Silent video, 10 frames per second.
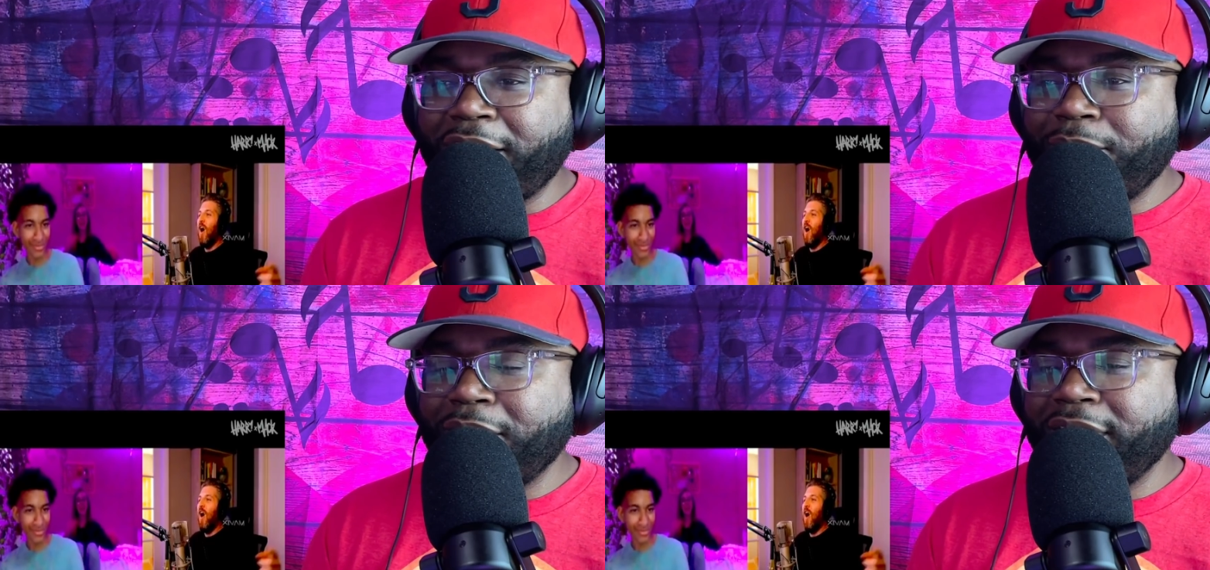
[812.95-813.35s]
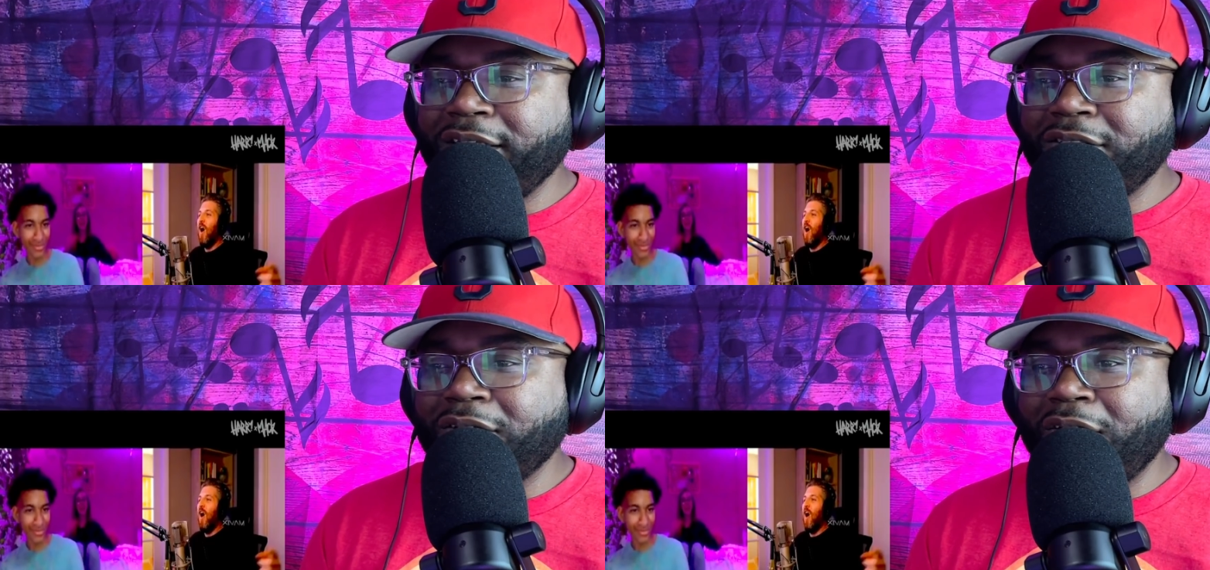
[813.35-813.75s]
Speaker 1: But
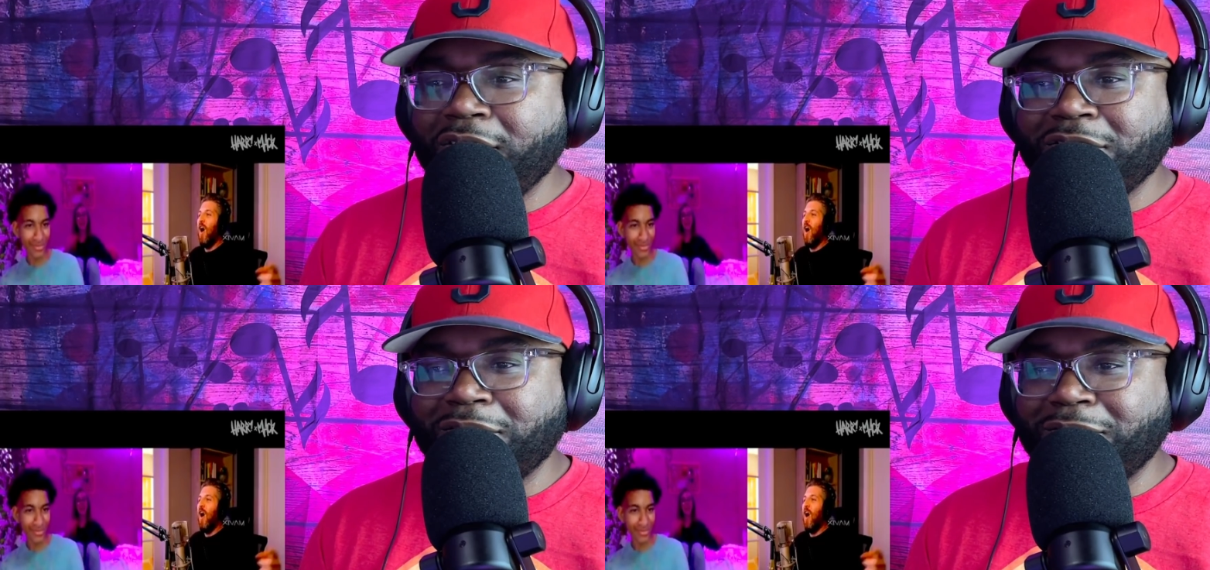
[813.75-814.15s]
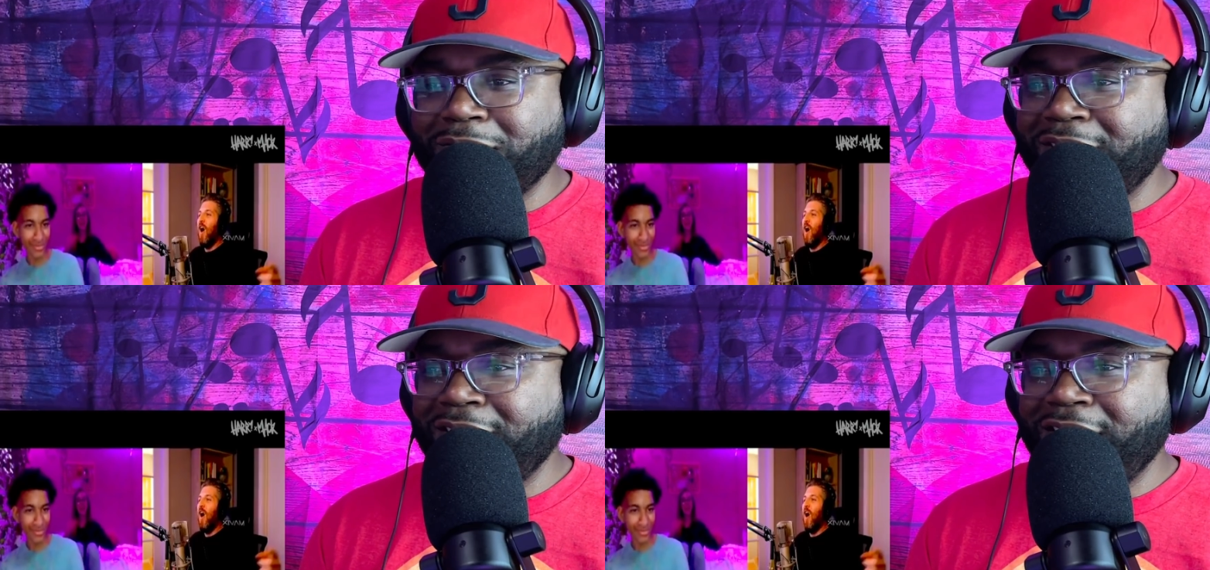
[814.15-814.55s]
he's also
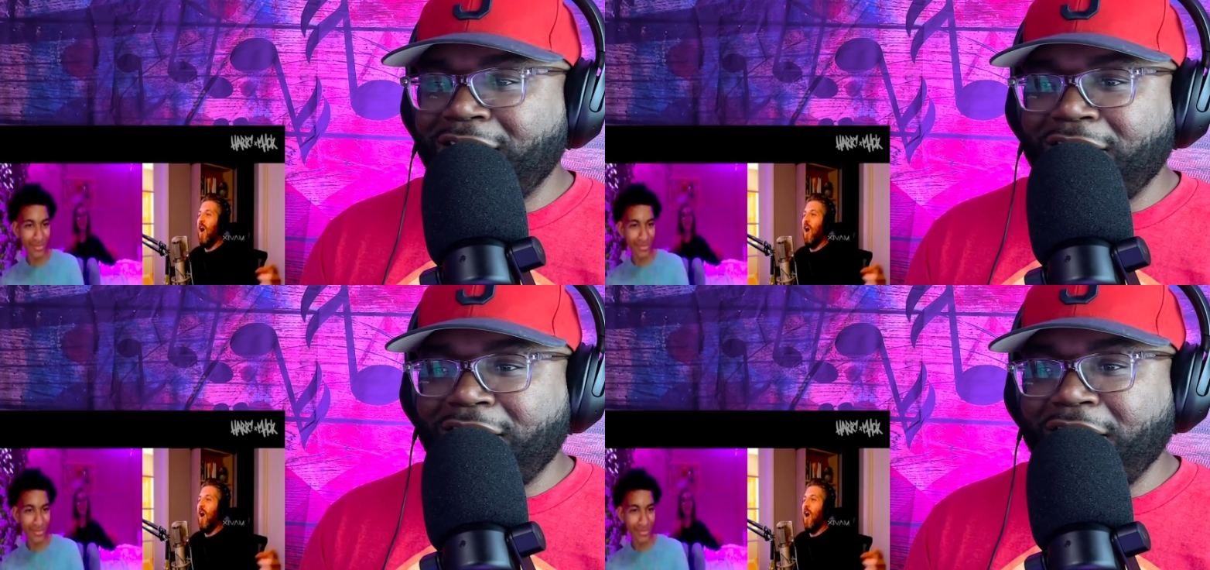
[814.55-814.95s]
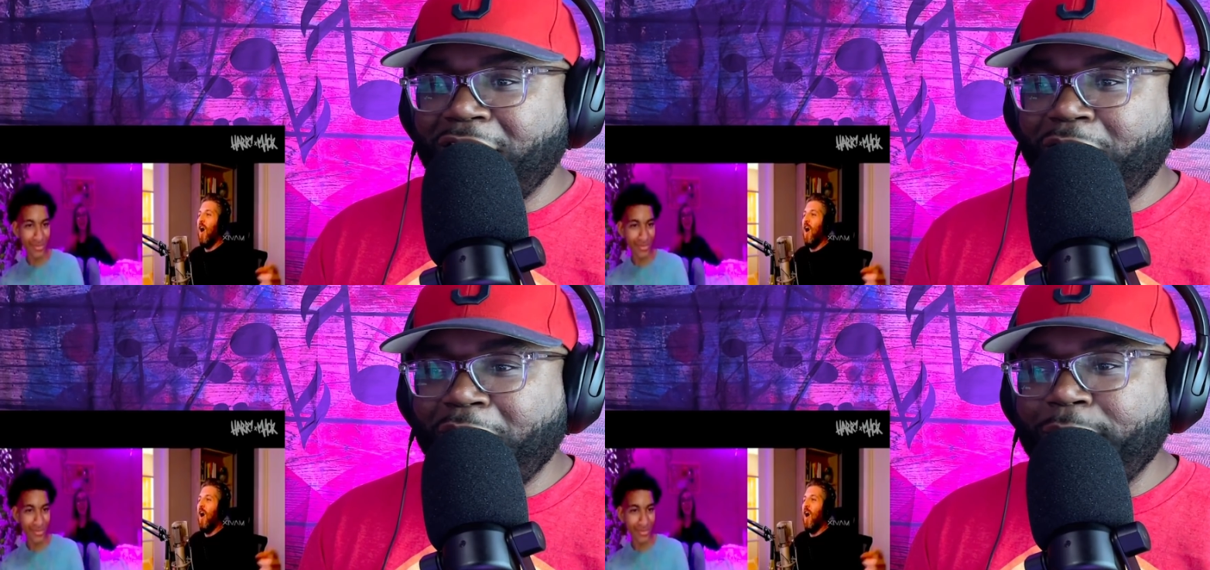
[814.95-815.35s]

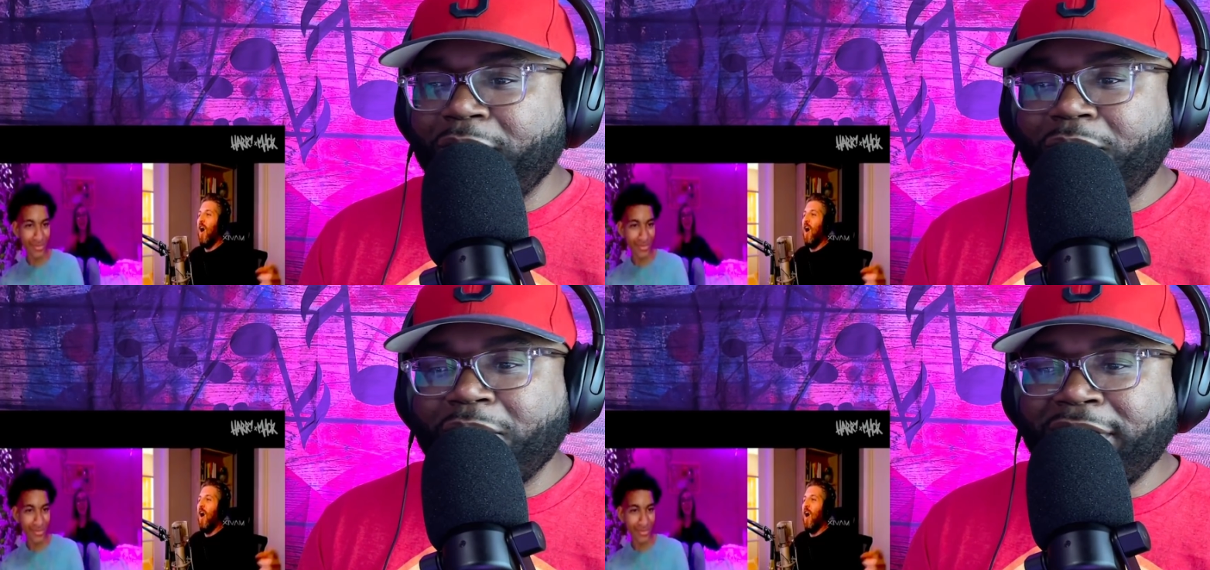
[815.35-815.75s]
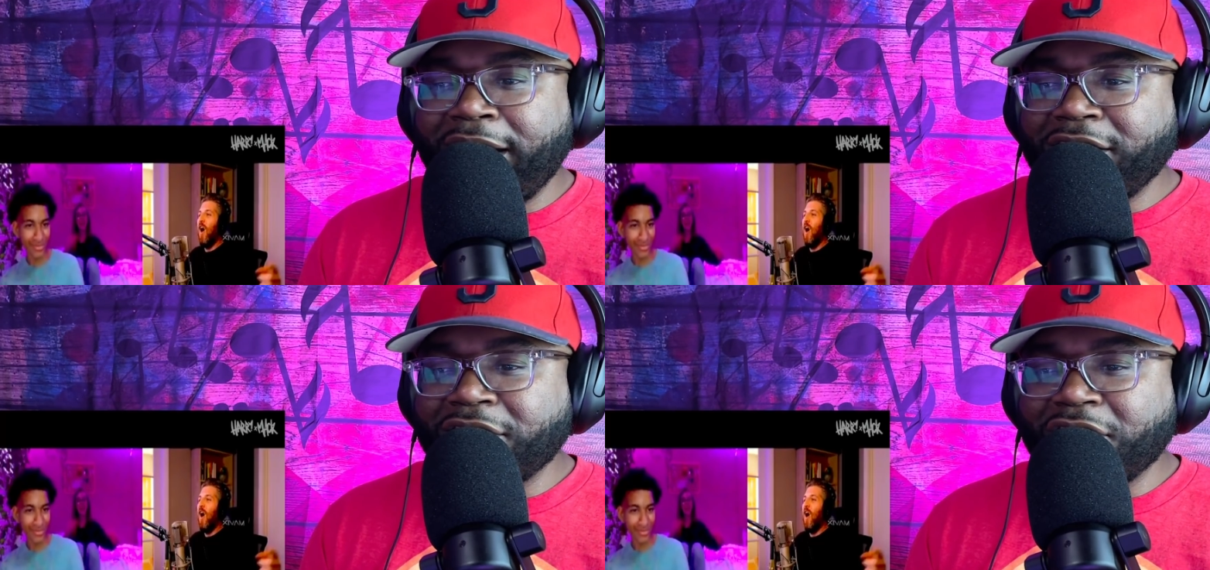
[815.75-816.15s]
incredible with
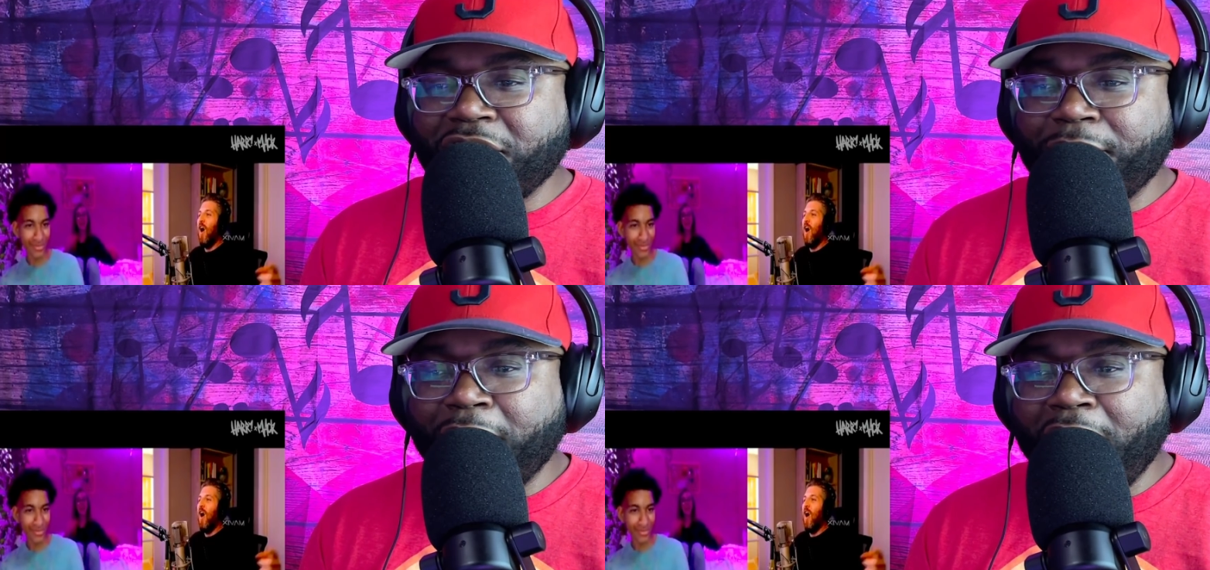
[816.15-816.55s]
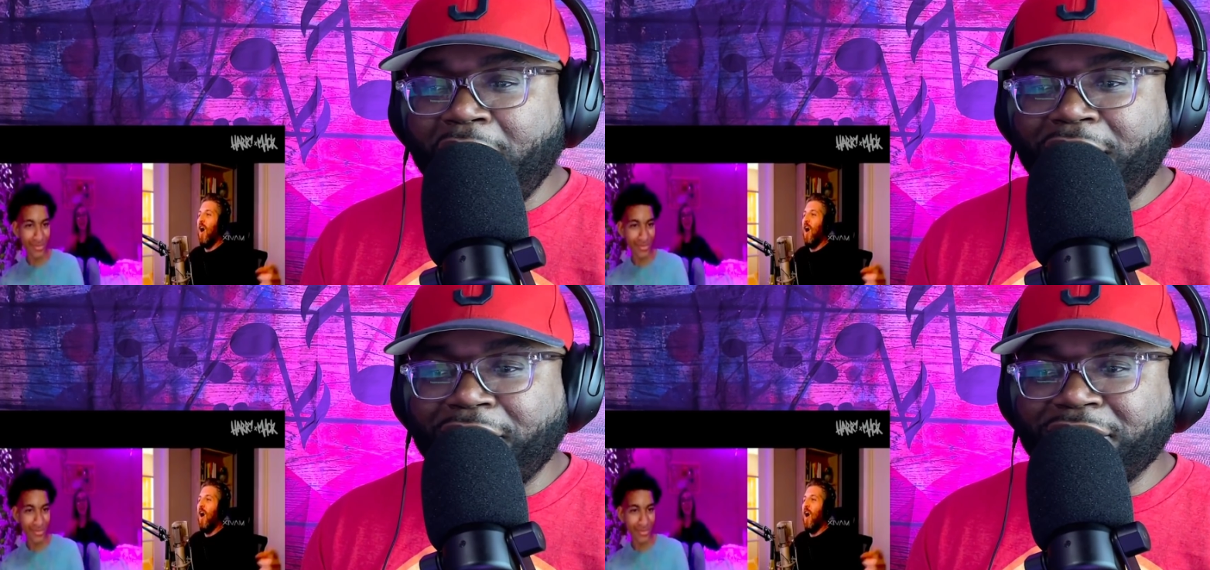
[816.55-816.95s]
not just the
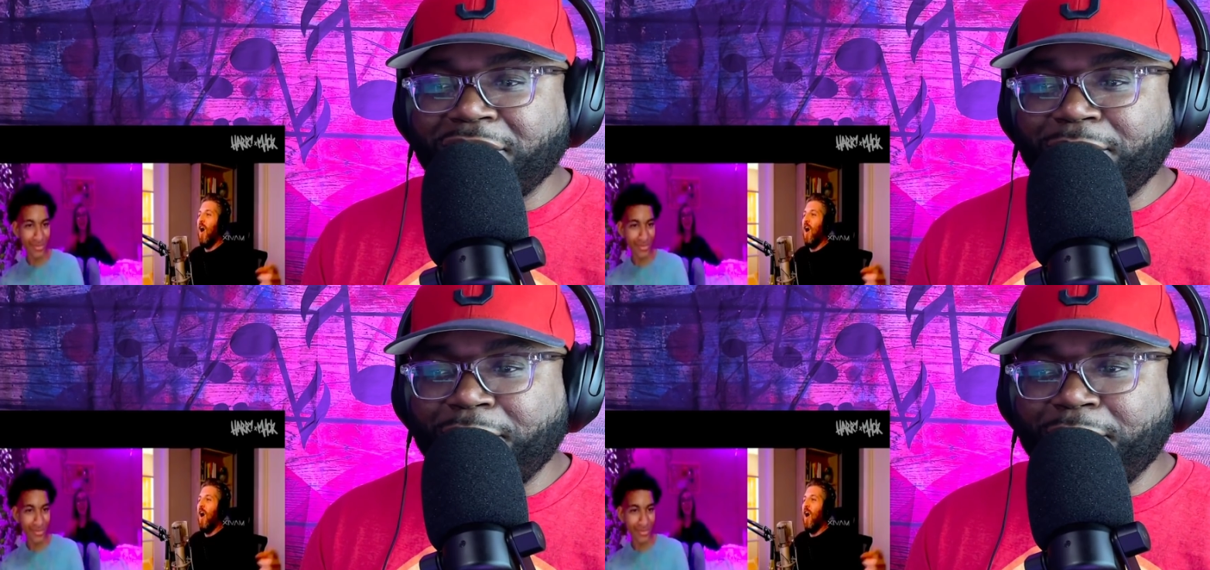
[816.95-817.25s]
bars